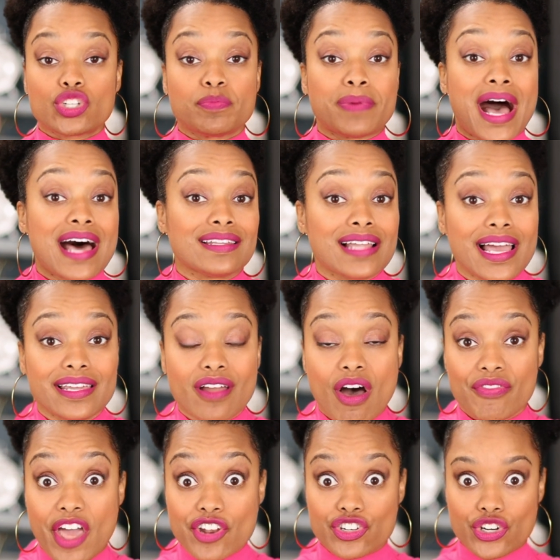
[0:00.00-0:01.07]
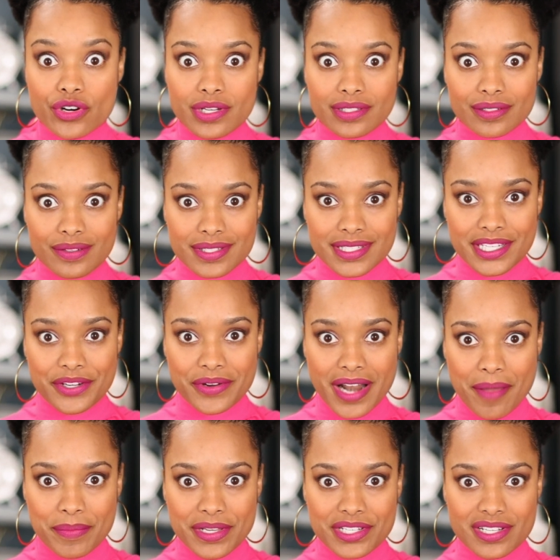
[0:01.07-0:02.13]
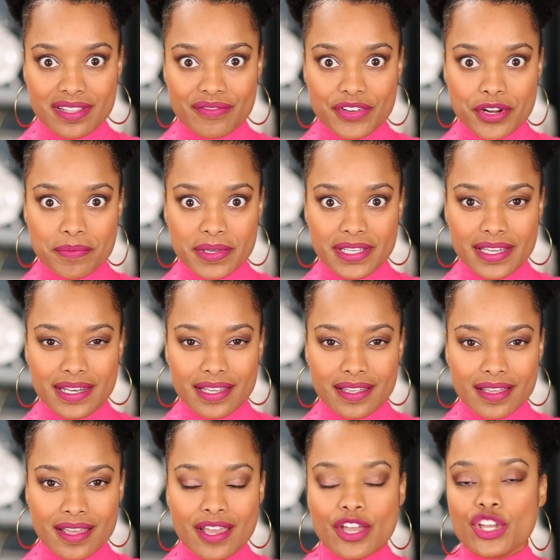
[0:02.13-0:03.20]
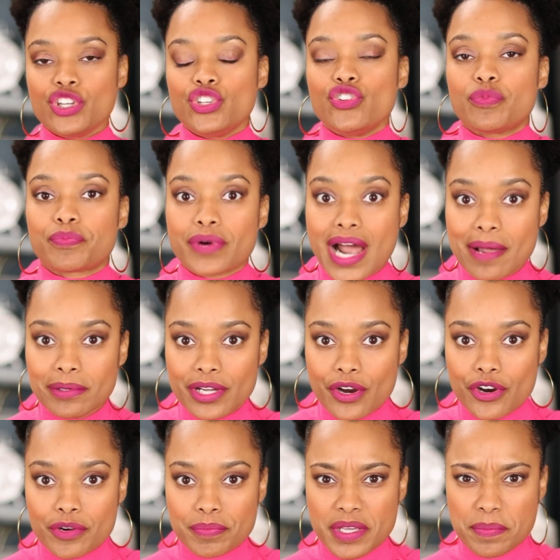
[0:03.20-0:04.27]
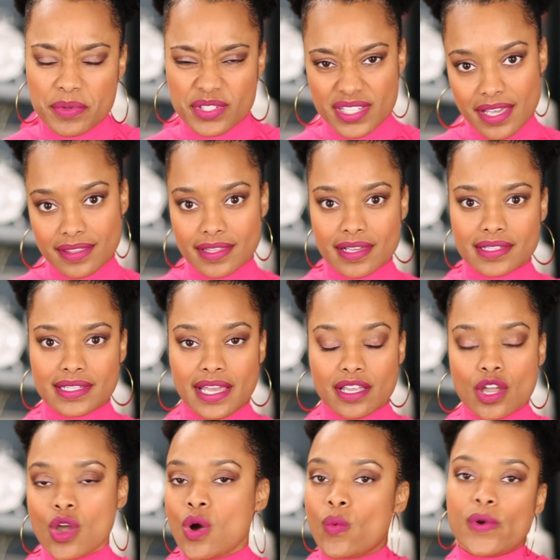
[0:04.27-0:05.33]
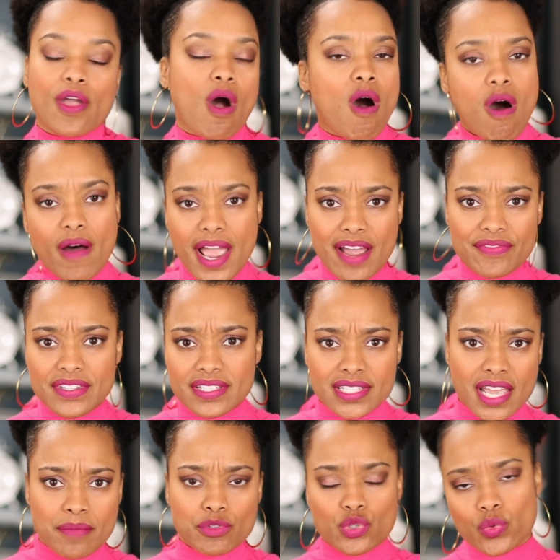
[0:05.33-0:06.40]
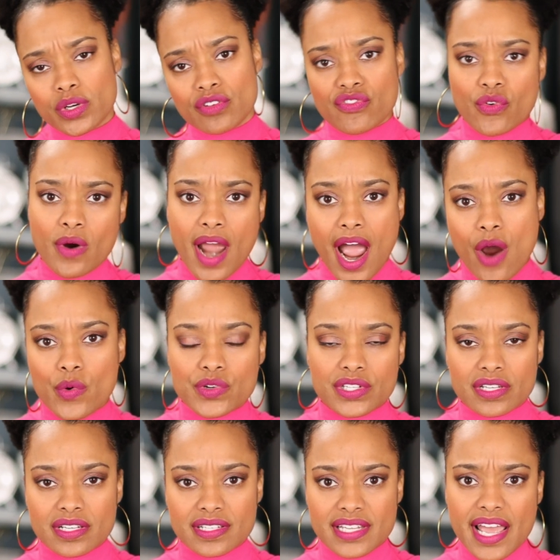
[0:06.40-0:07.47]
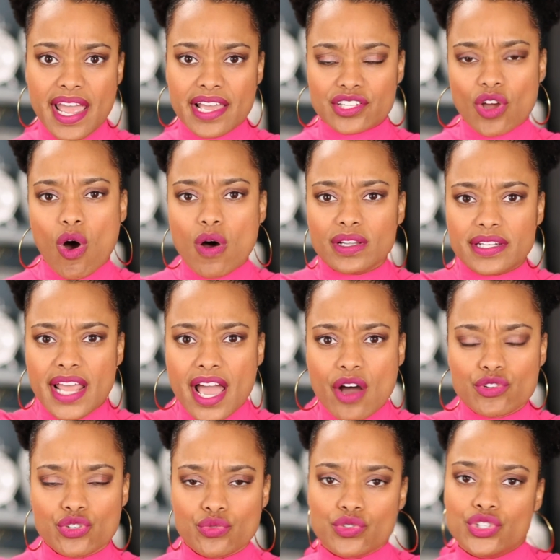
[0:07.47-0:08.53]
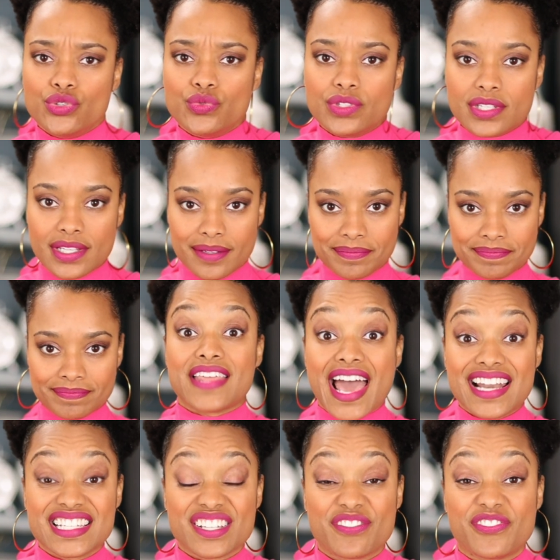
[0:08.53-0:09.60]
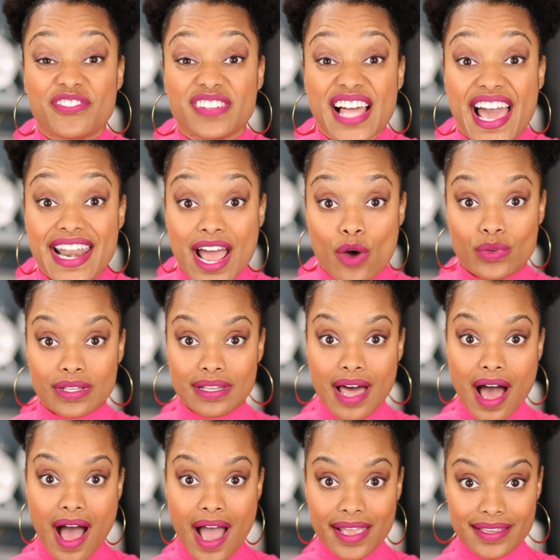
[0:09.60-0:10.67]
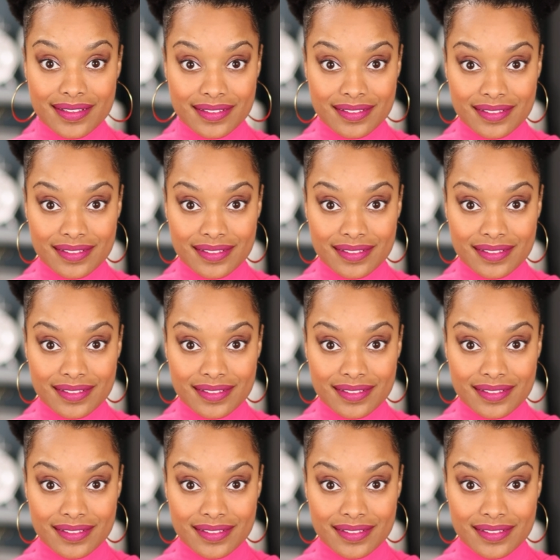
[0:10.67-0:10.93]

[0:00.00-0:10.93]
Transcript: spotlight on that dirty little secret I mentioned in the very beginning. You've probably heard people say things like, we all have the same twenty-four hours in a day. It's all in how you use them. That is a flat out lie.